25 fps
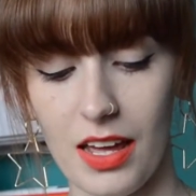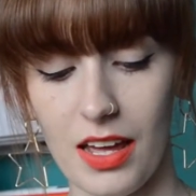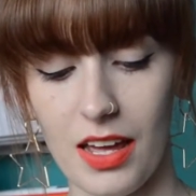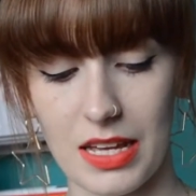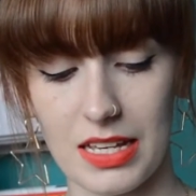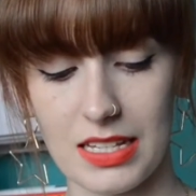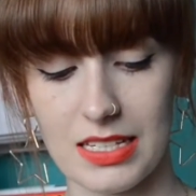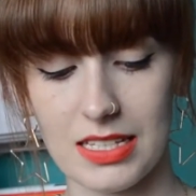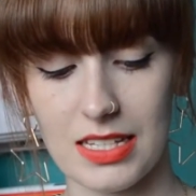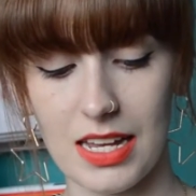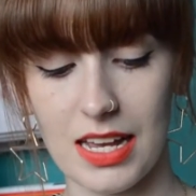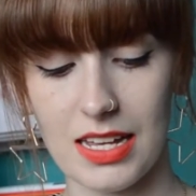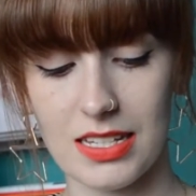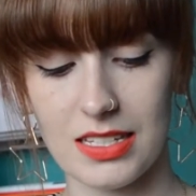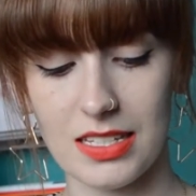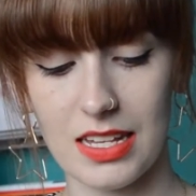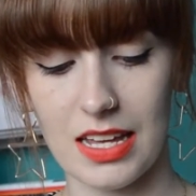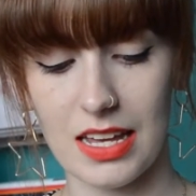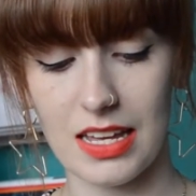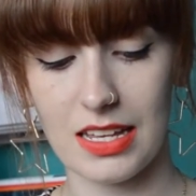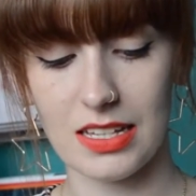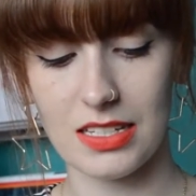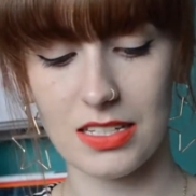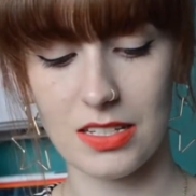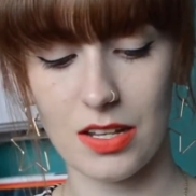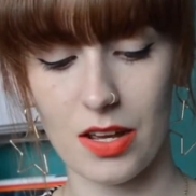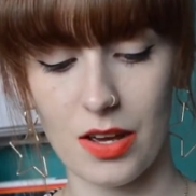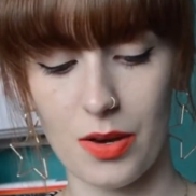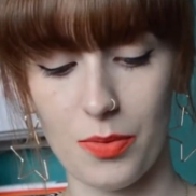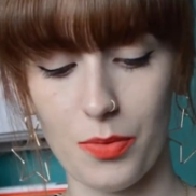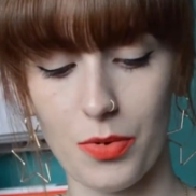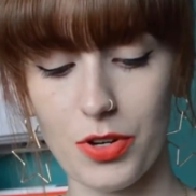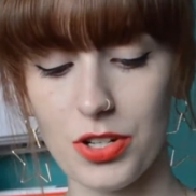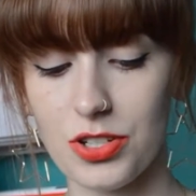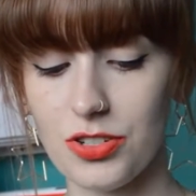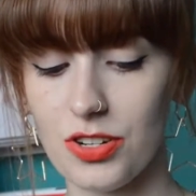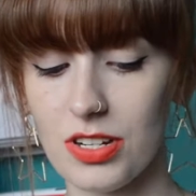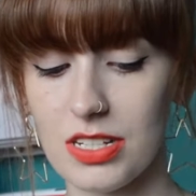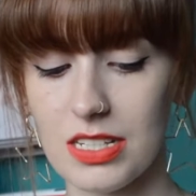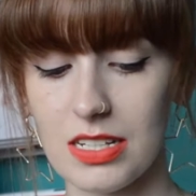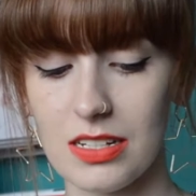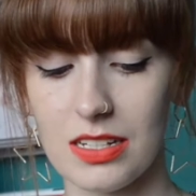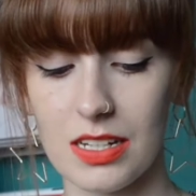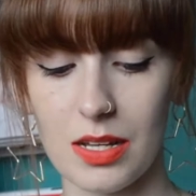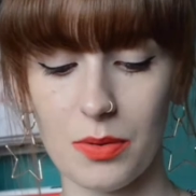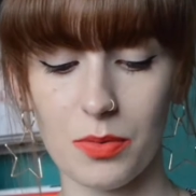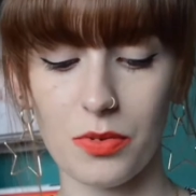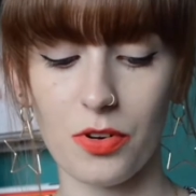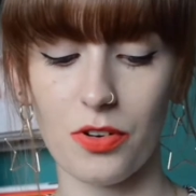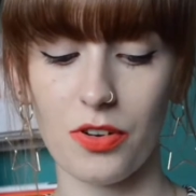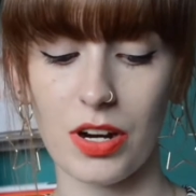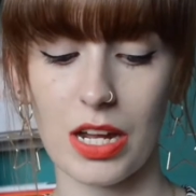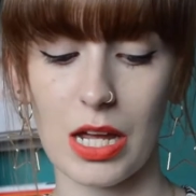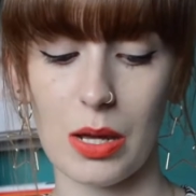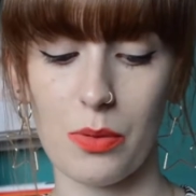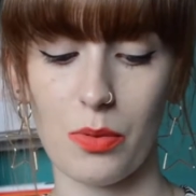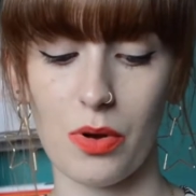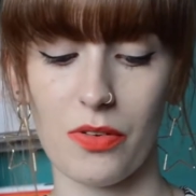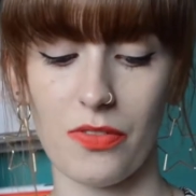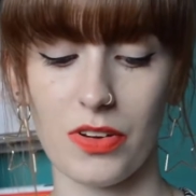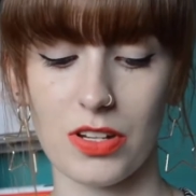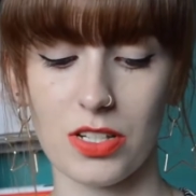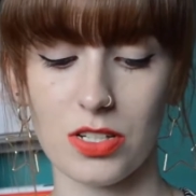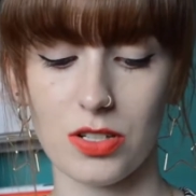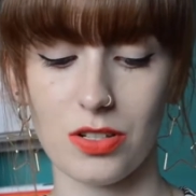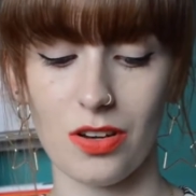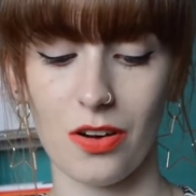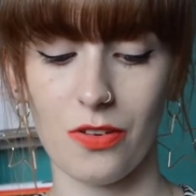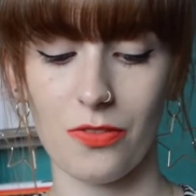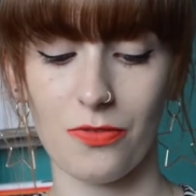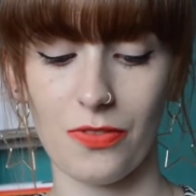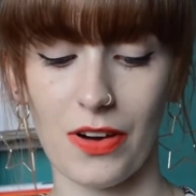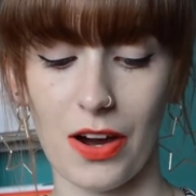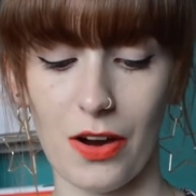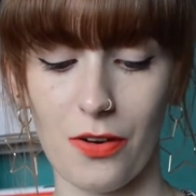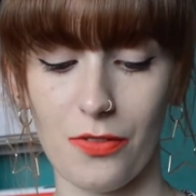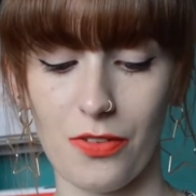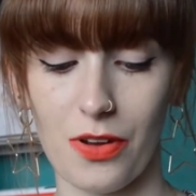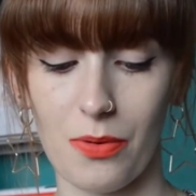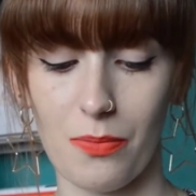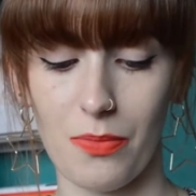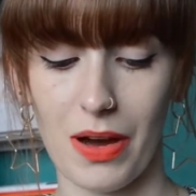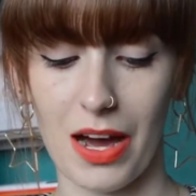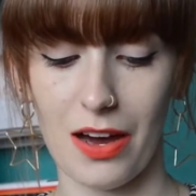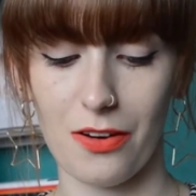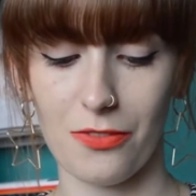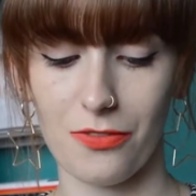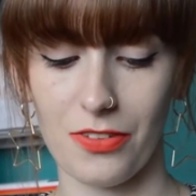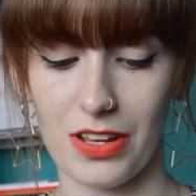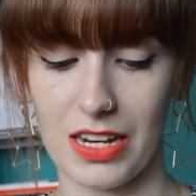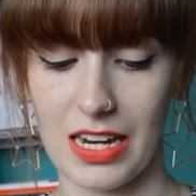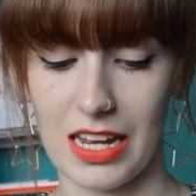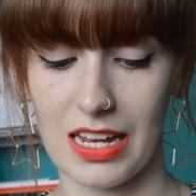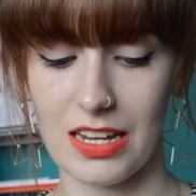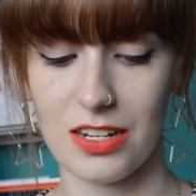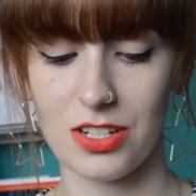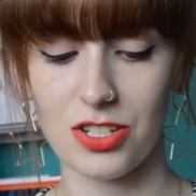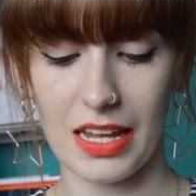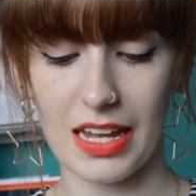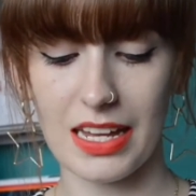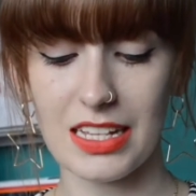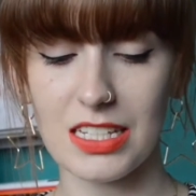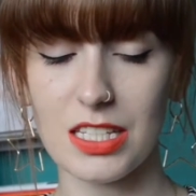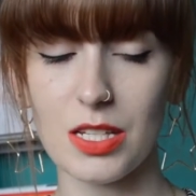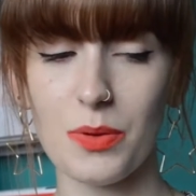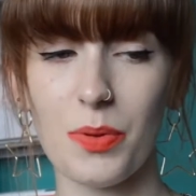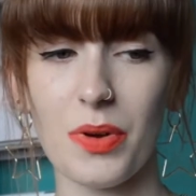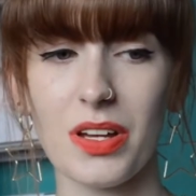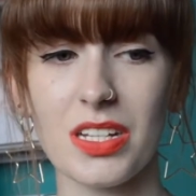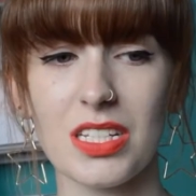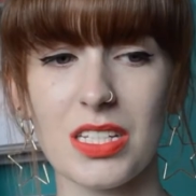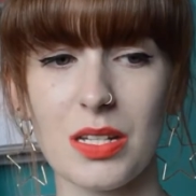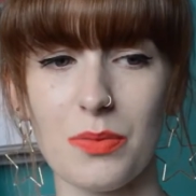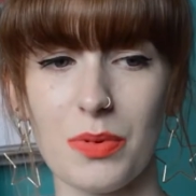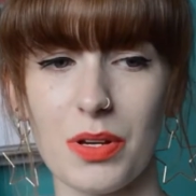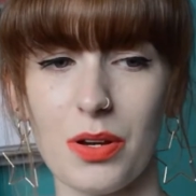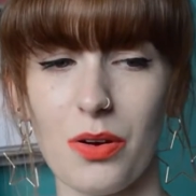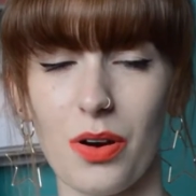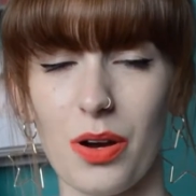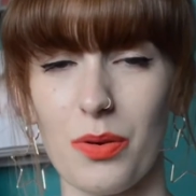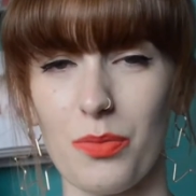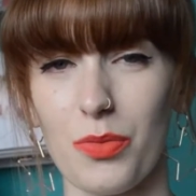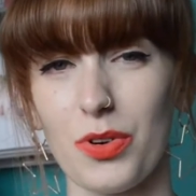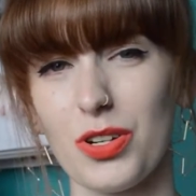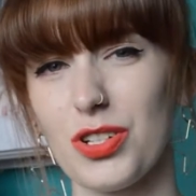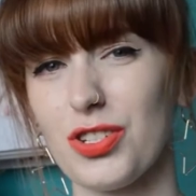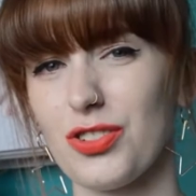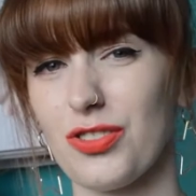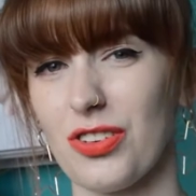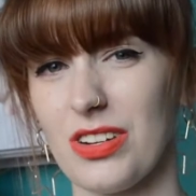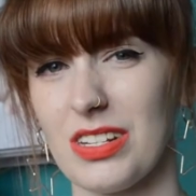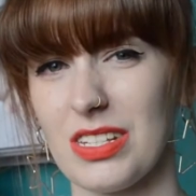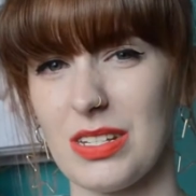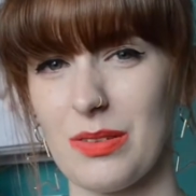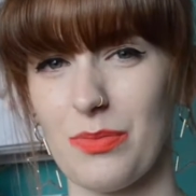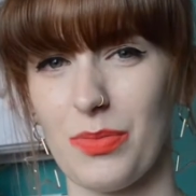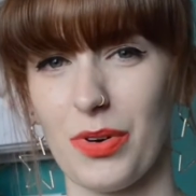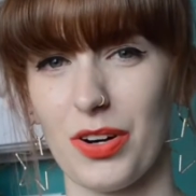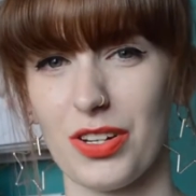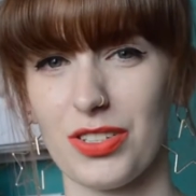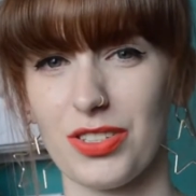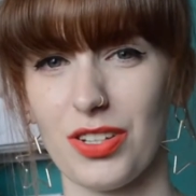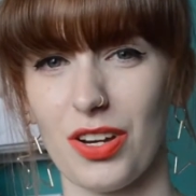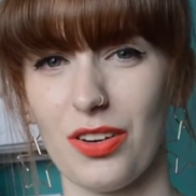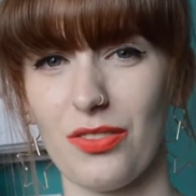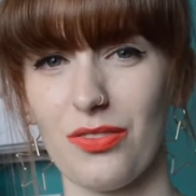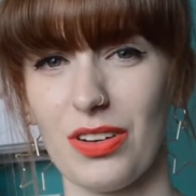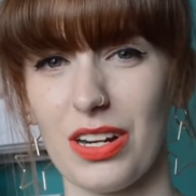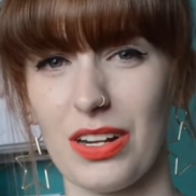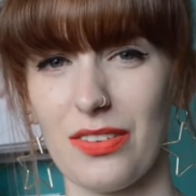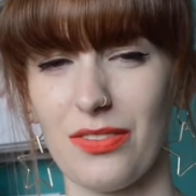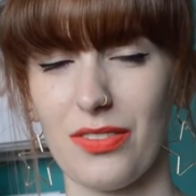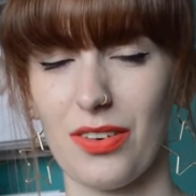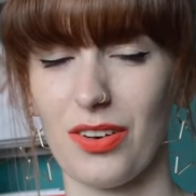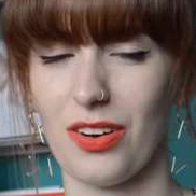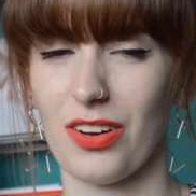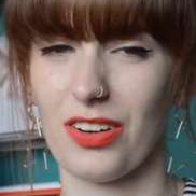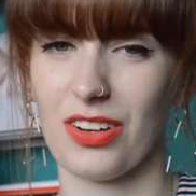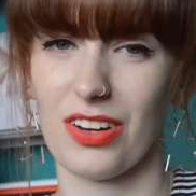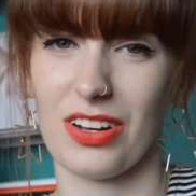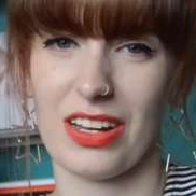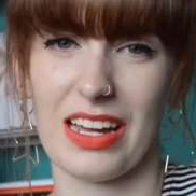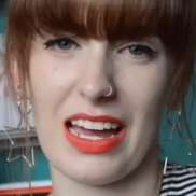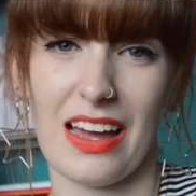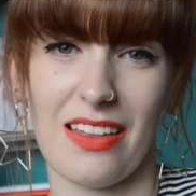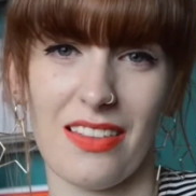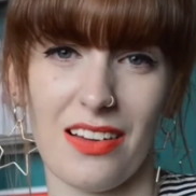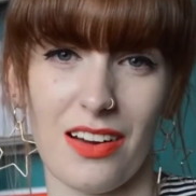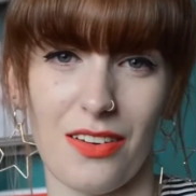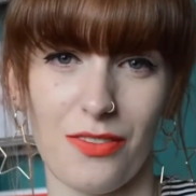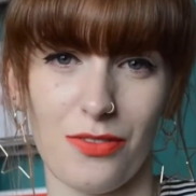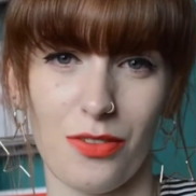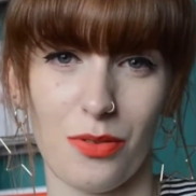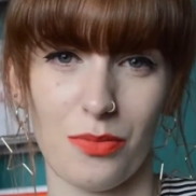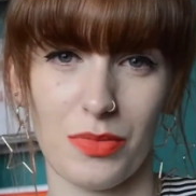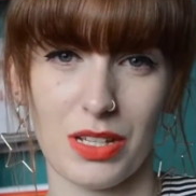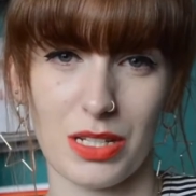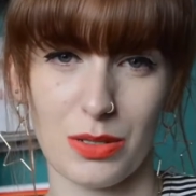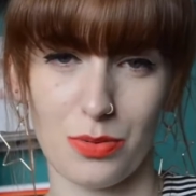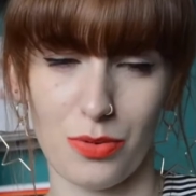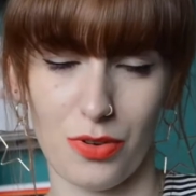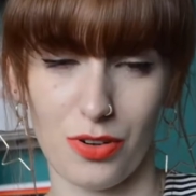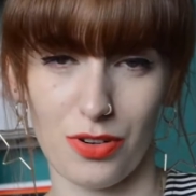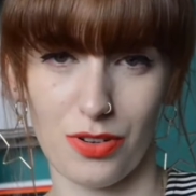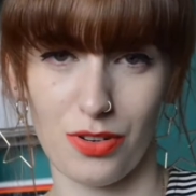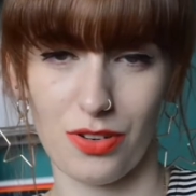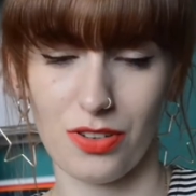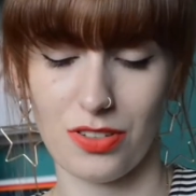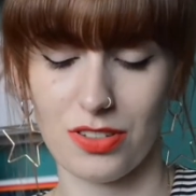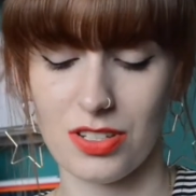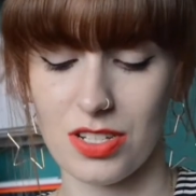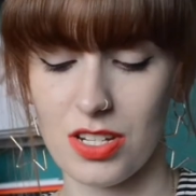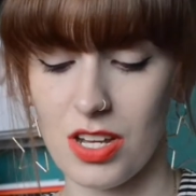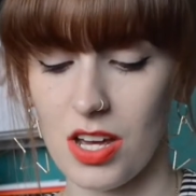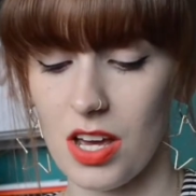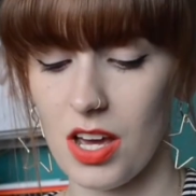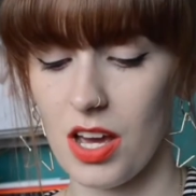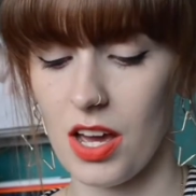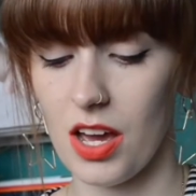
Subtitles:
It says that it's a moisturising lip cream with a soft velvet matte finish. It is supposed to be quite moisturising, but I don't really feel like I get that from this product.